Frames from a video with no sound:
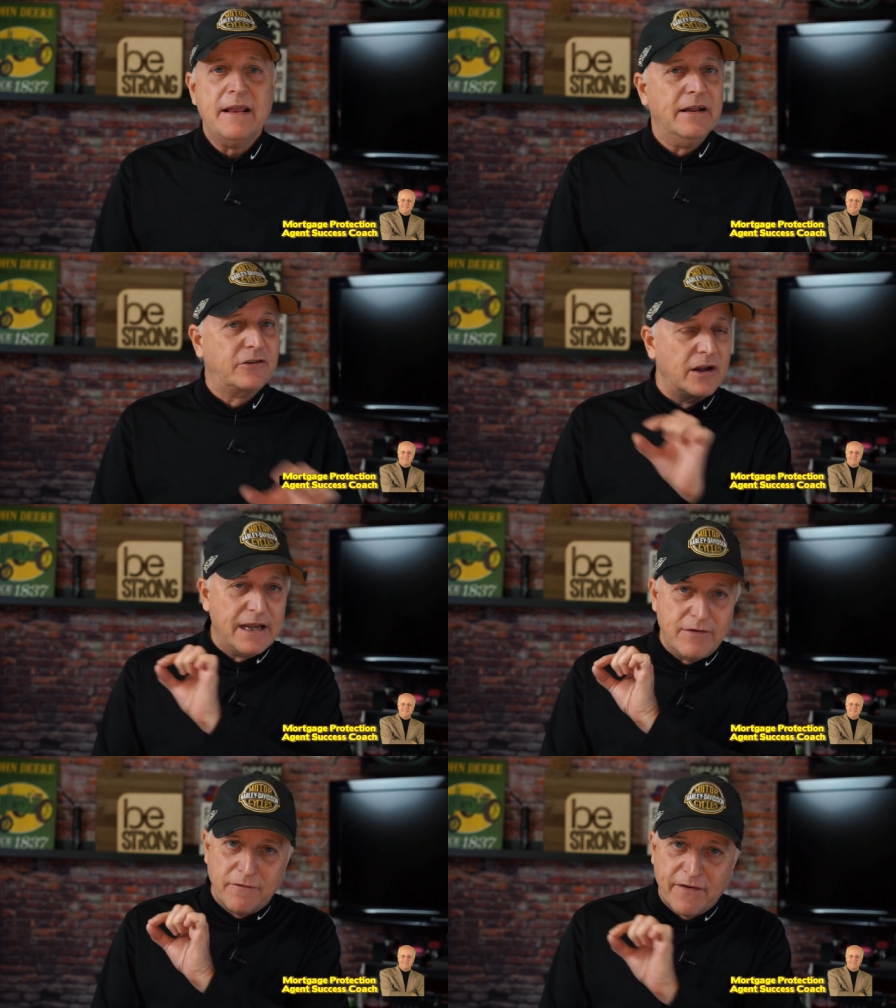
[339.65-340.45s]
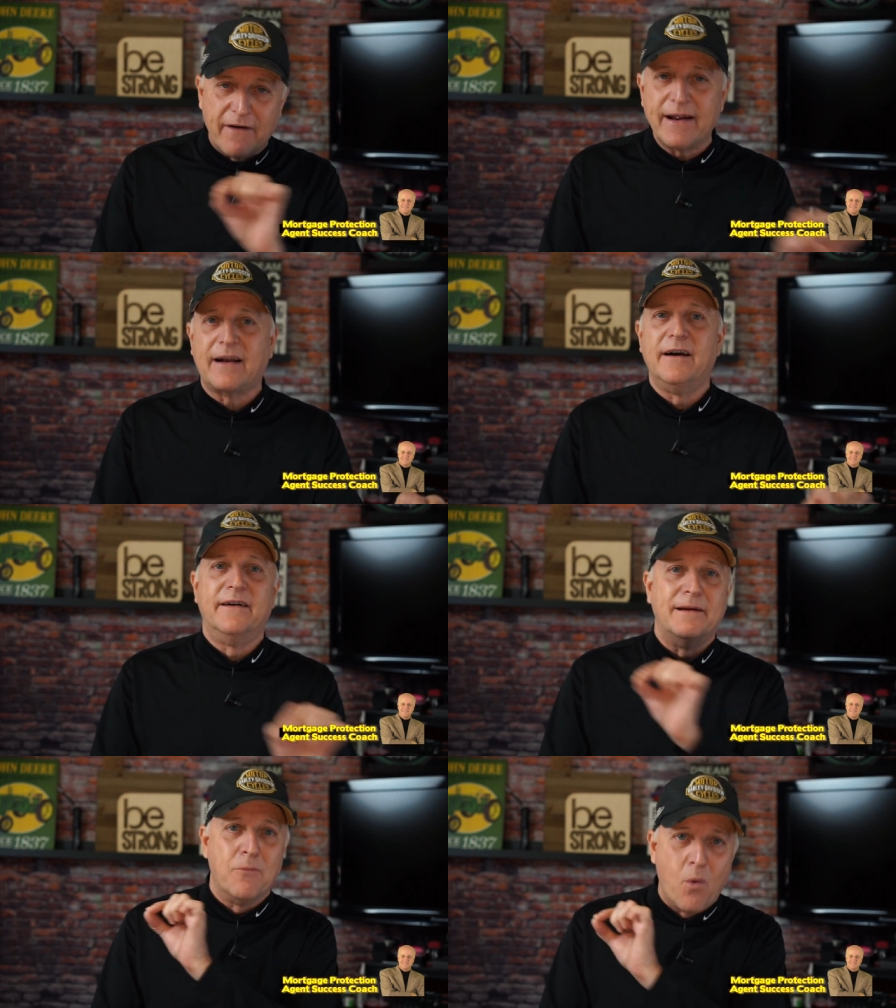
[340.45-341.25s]
It's going to give you very
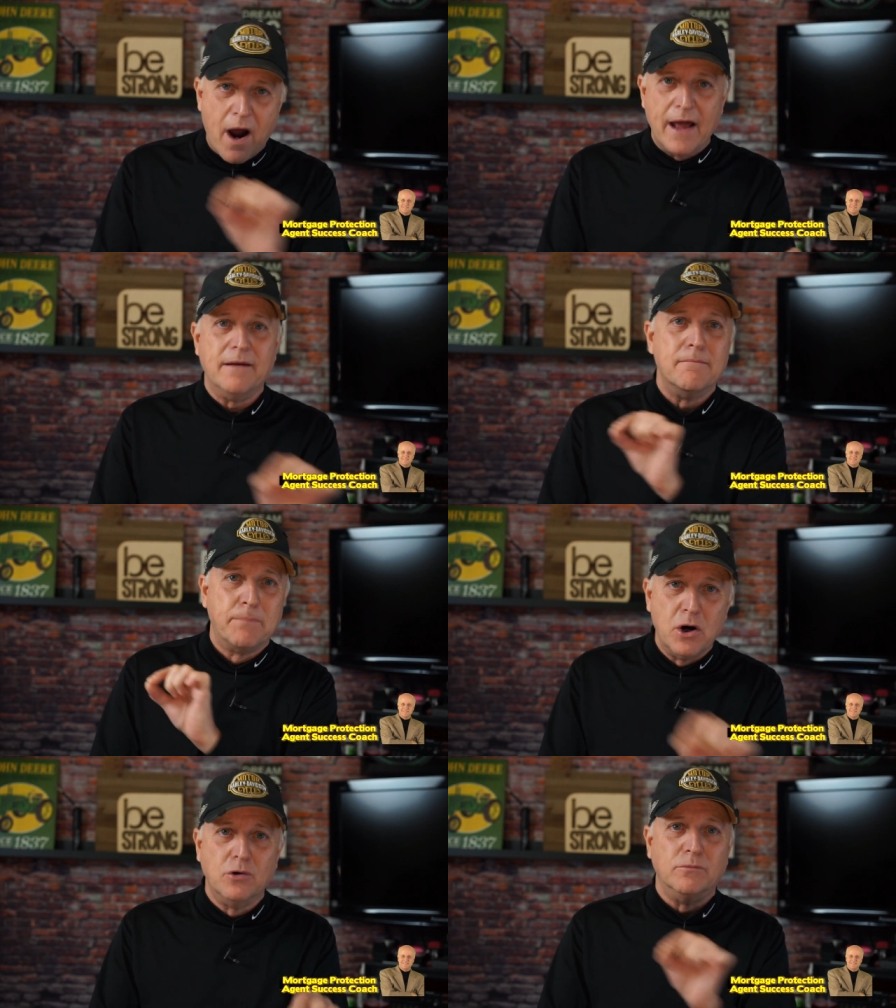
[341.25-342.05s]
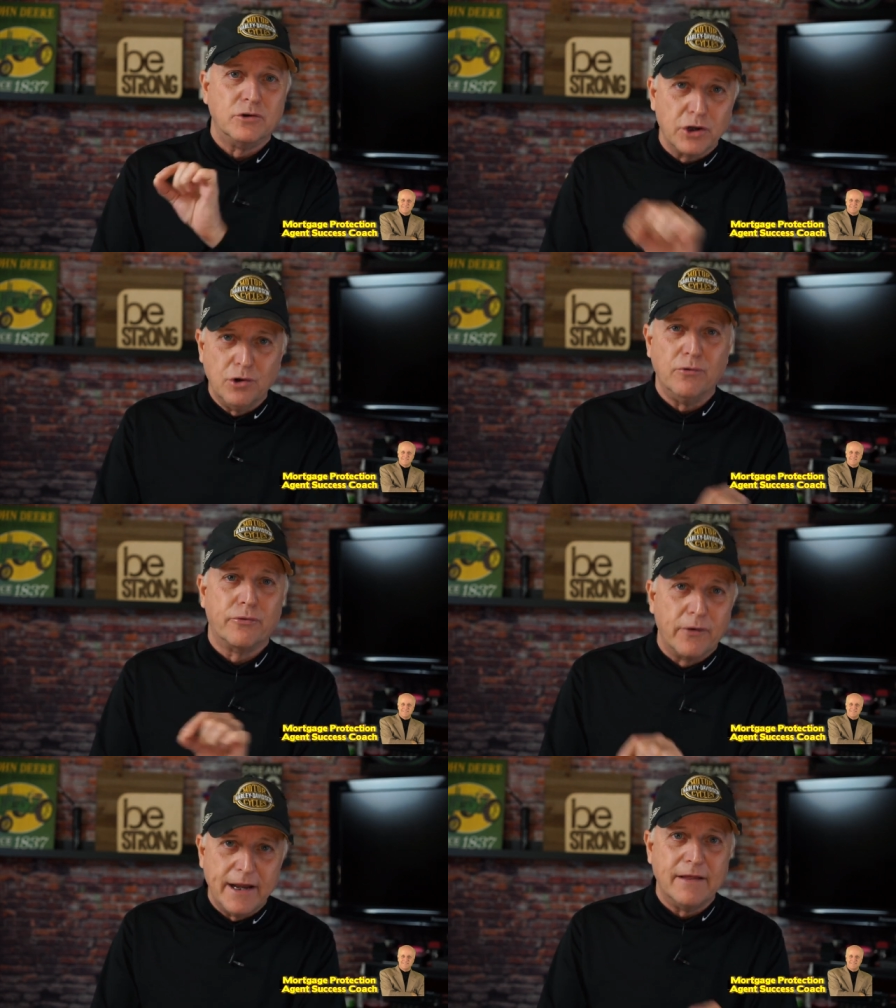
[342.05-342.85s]
clarity. One, boom, two,
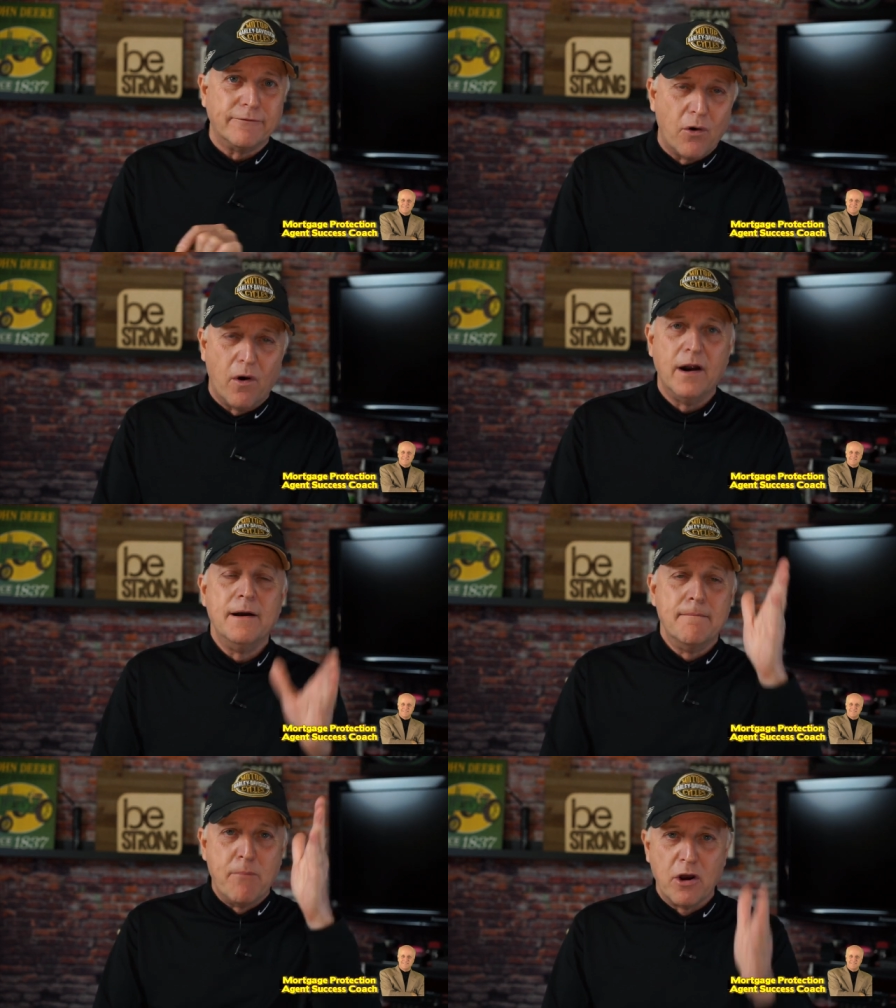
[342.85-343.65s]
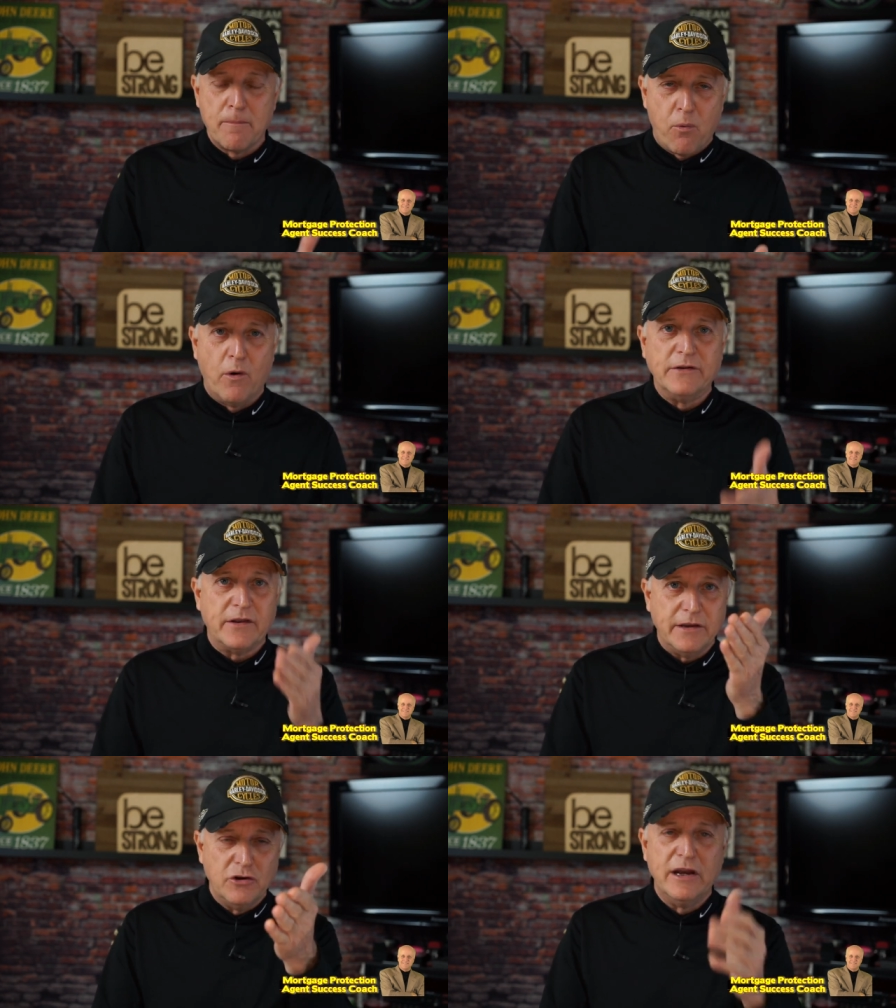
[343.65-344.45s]
three, four bullet points
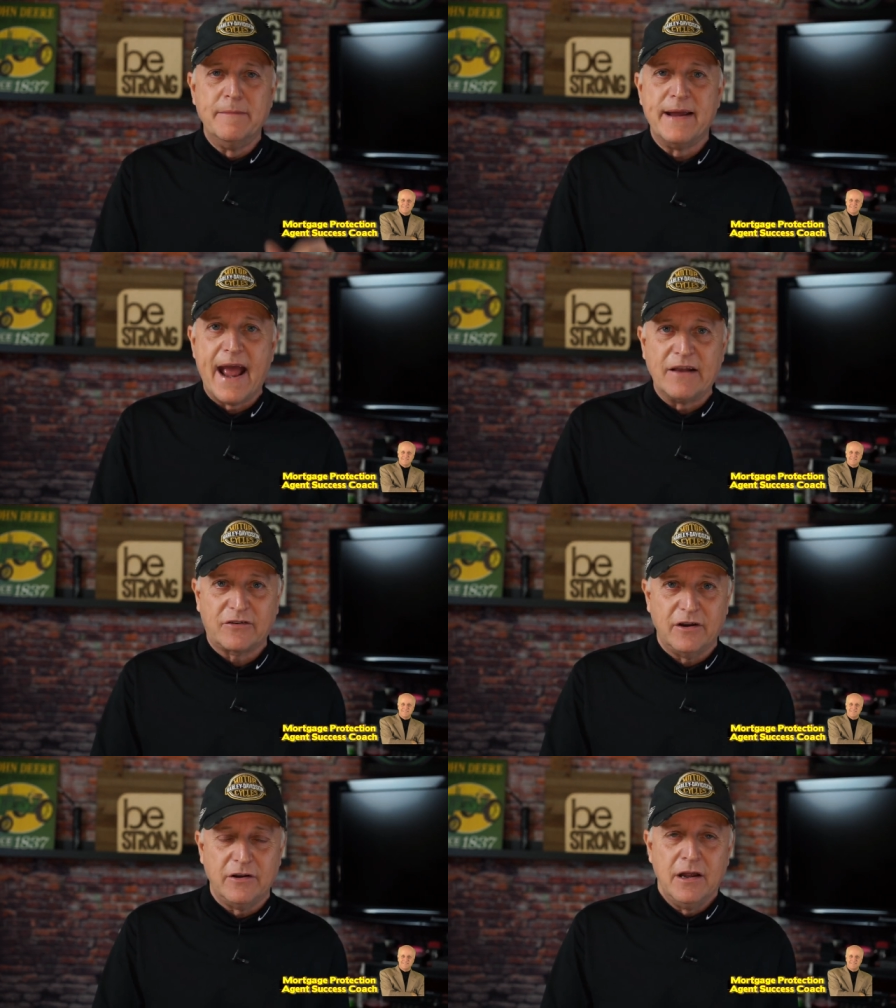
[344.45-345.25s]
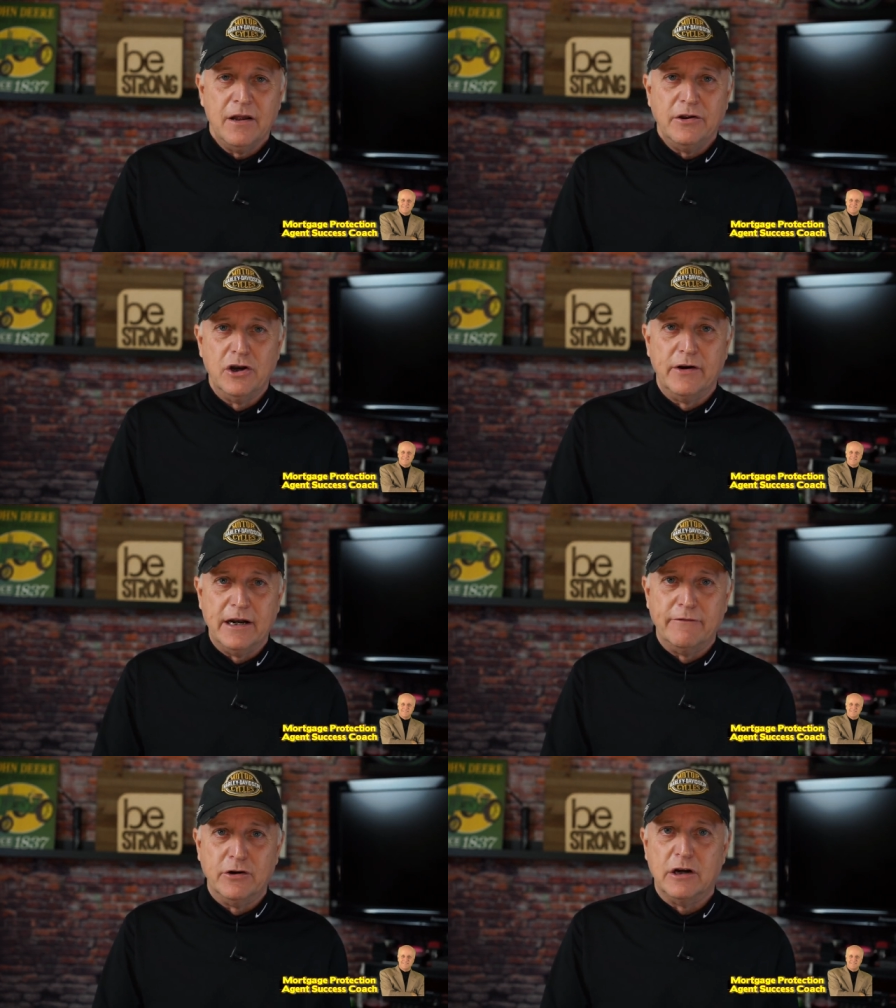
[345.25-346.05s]
that you need to be asking your interviewer.